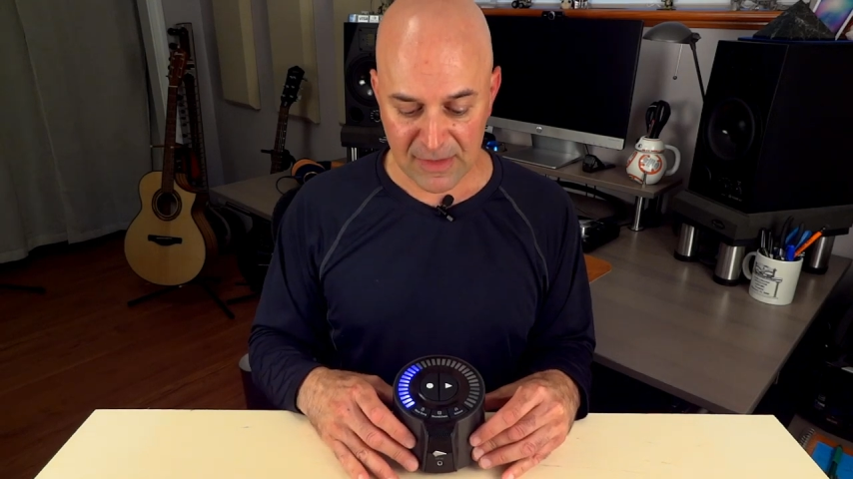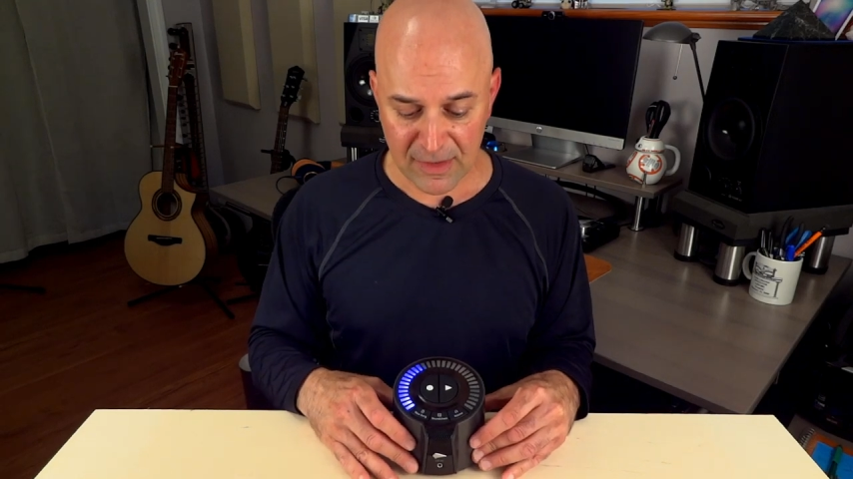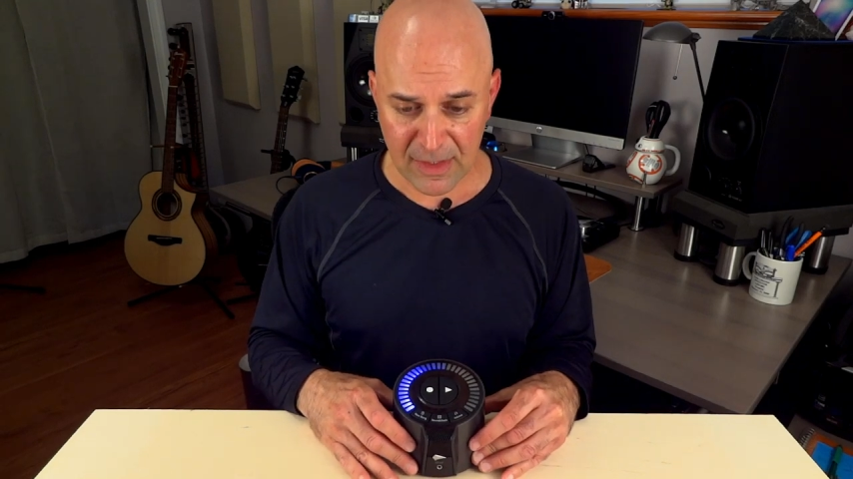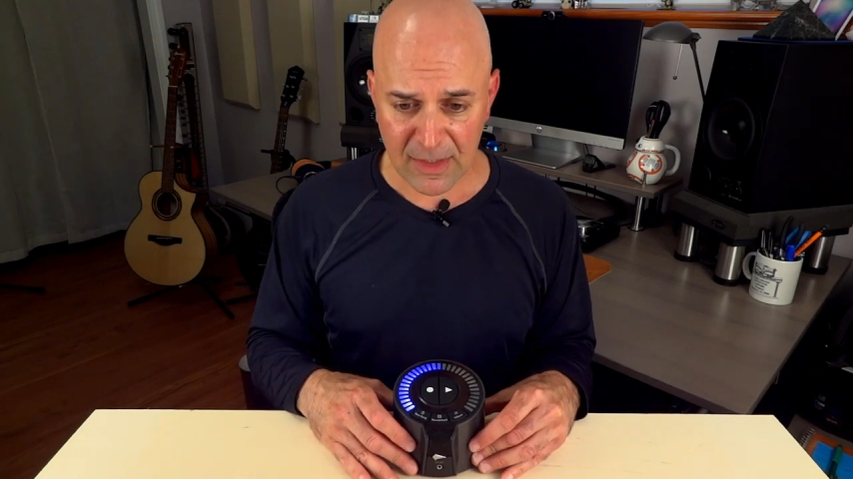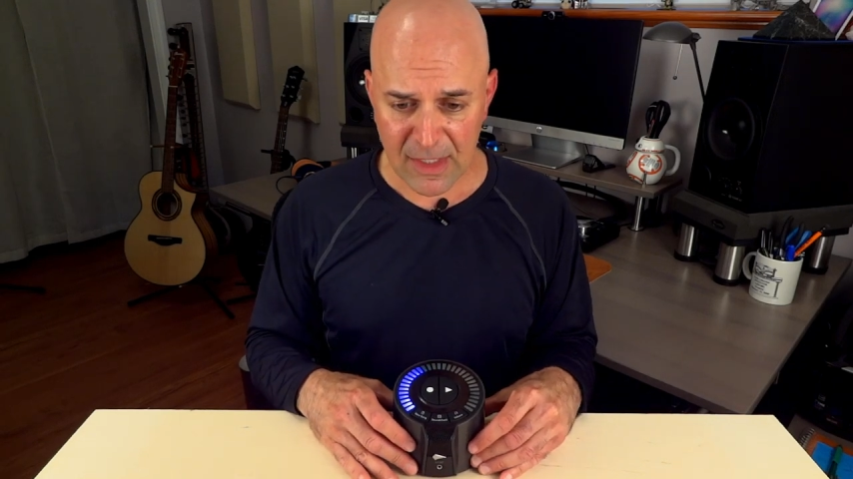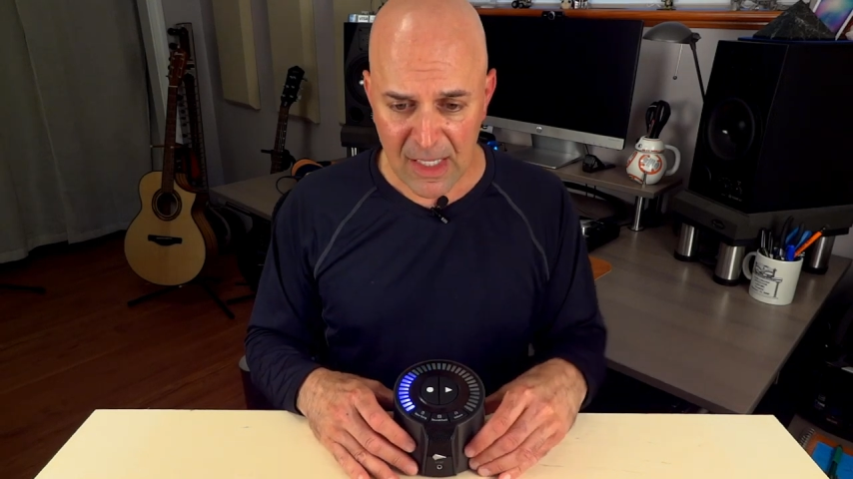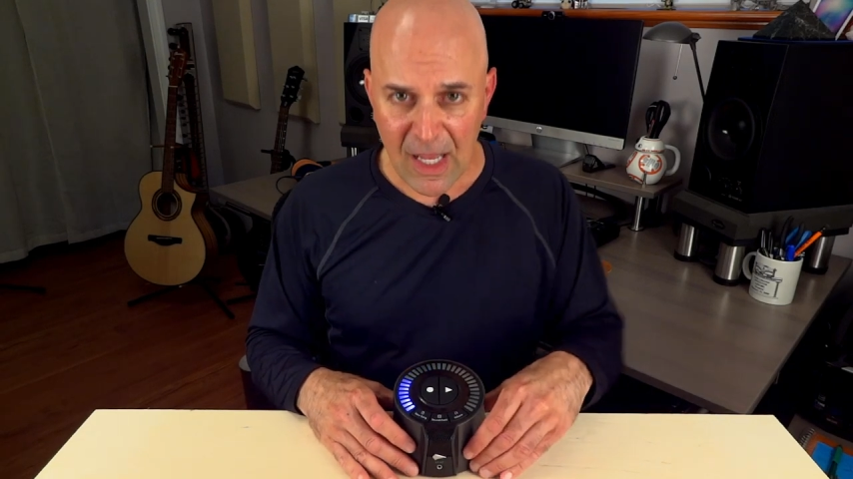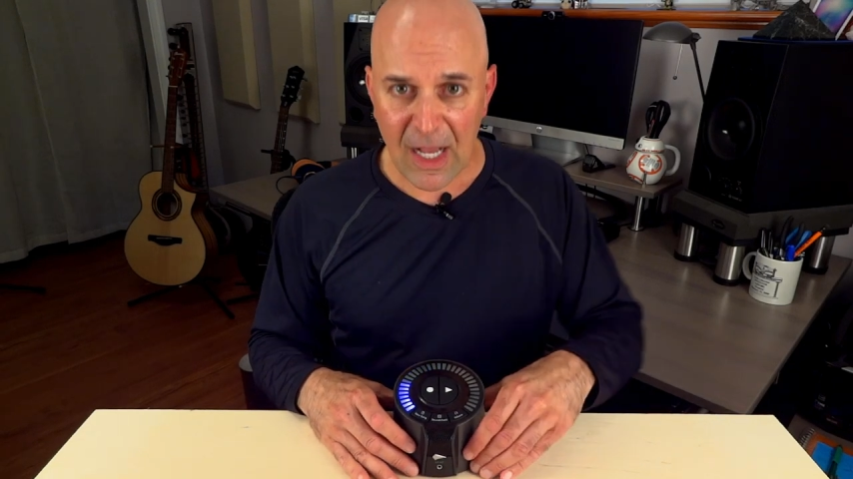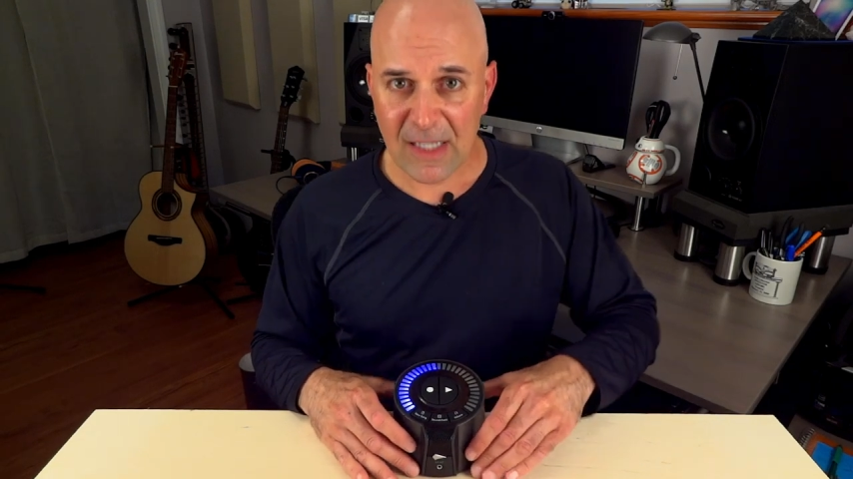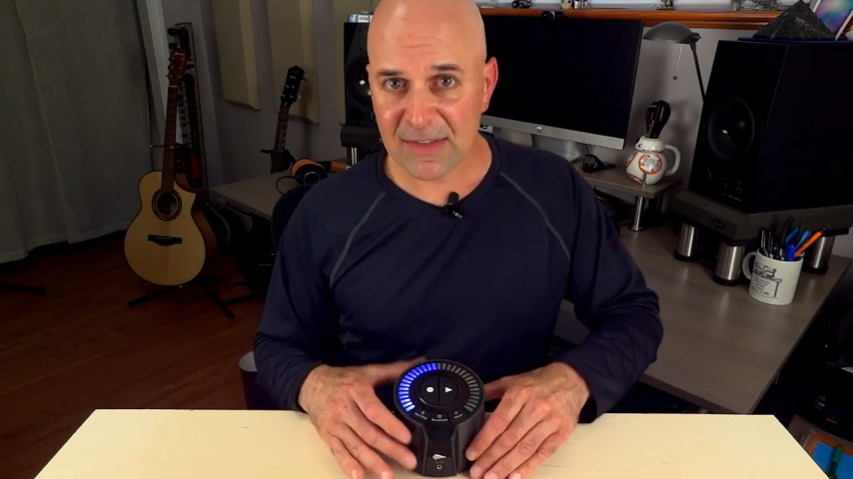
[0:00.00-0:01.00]
I think
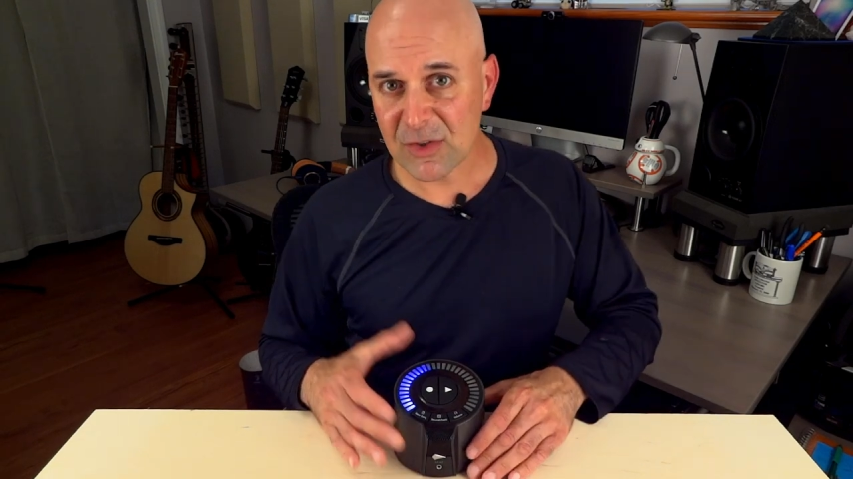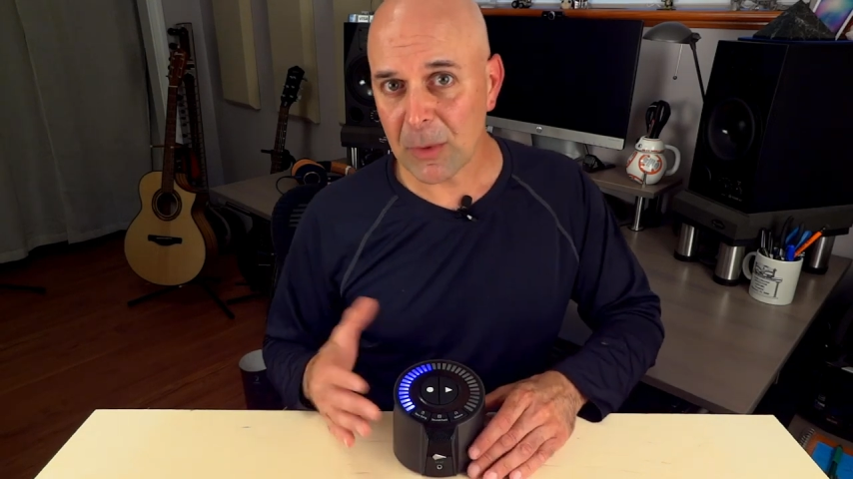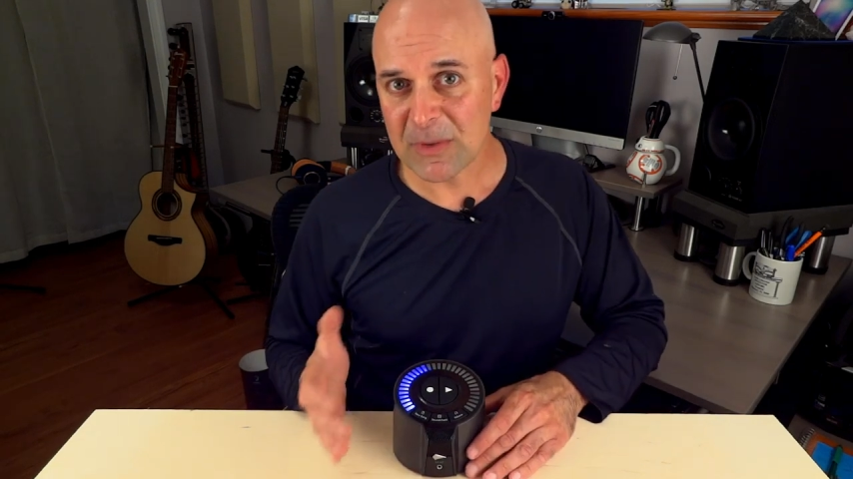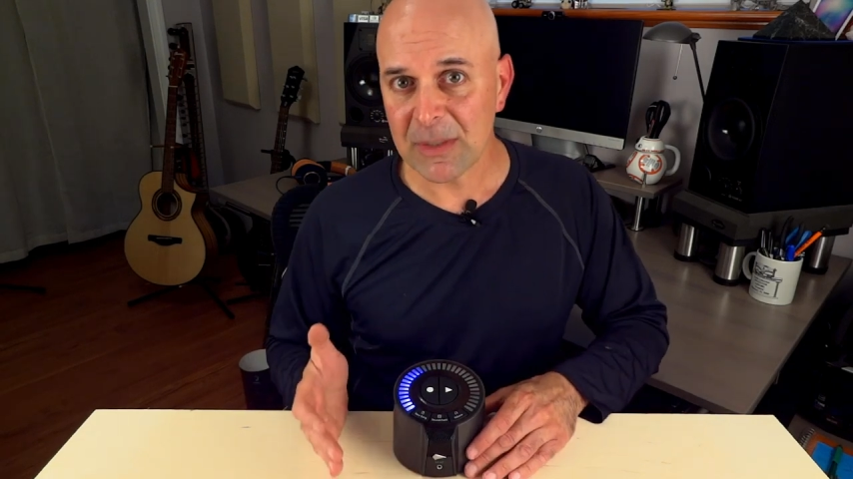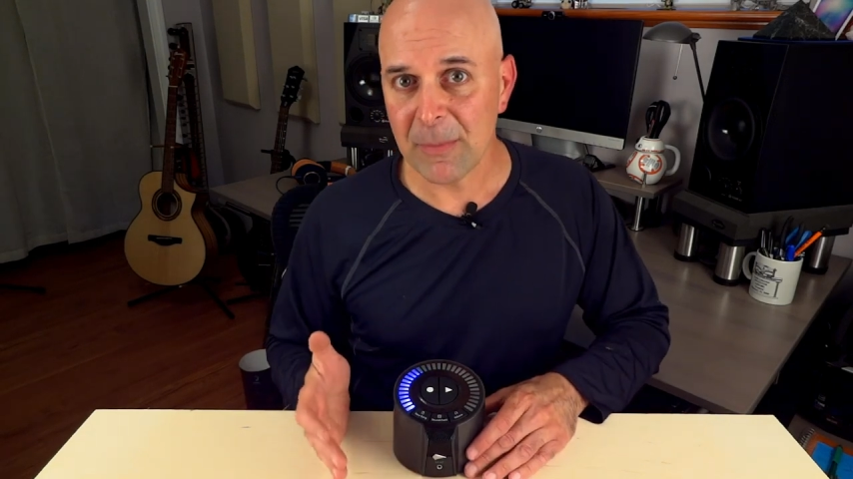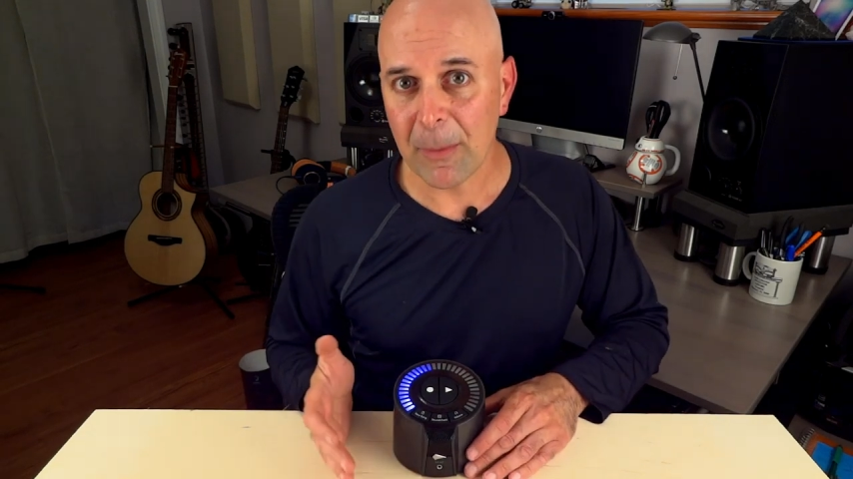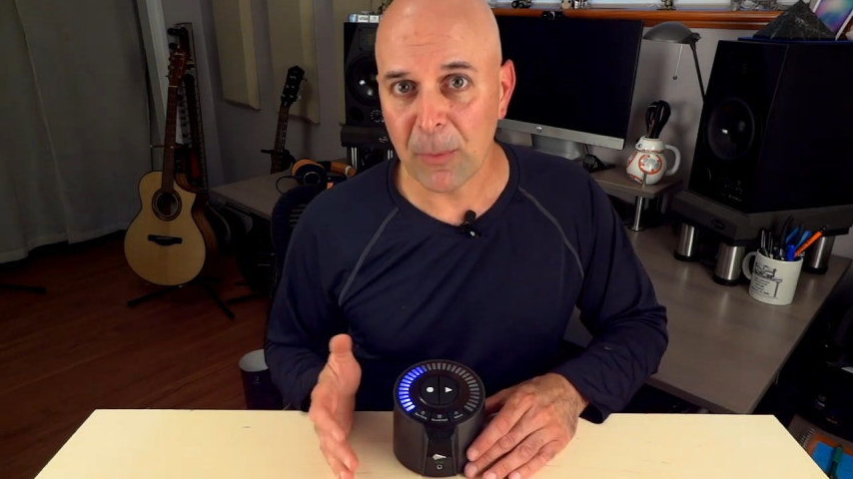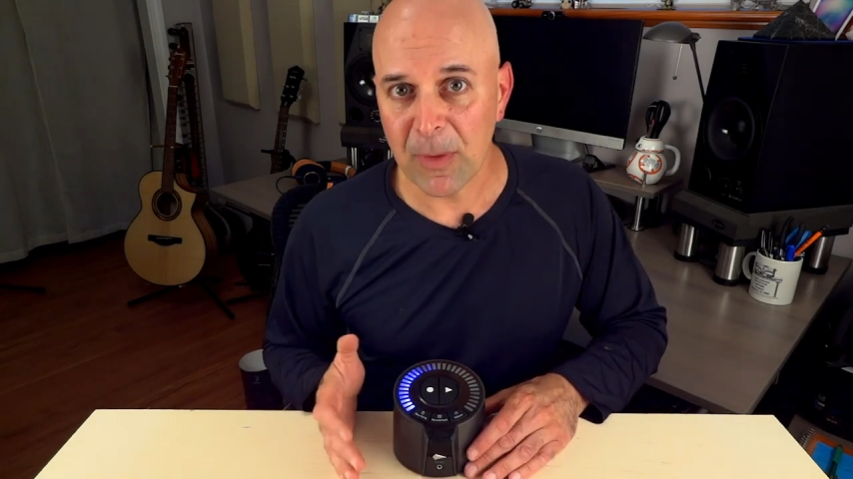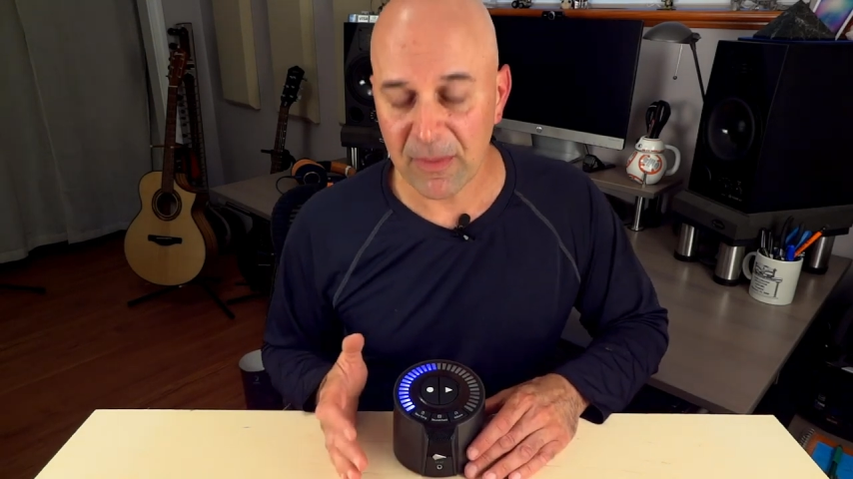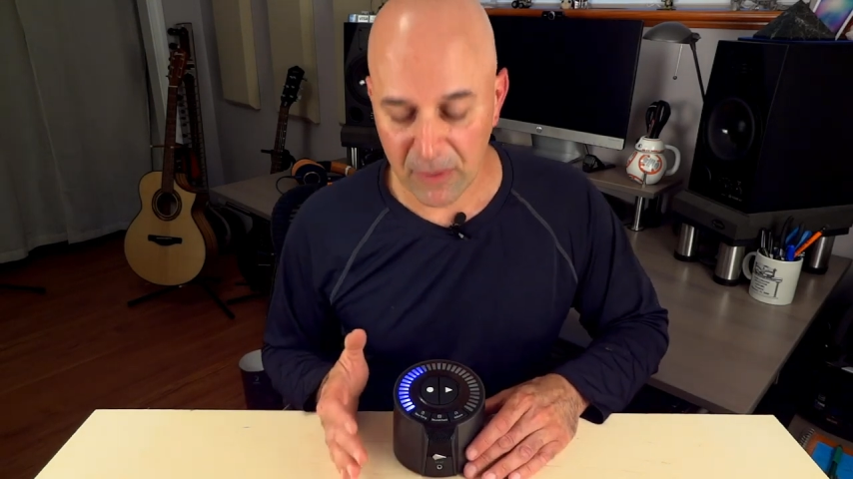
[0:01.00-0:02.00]
iZotope's come
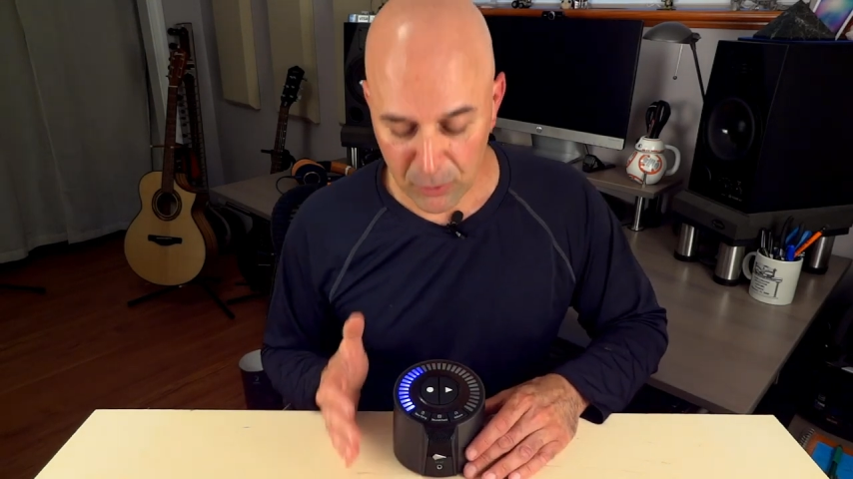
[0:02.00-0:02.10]
up with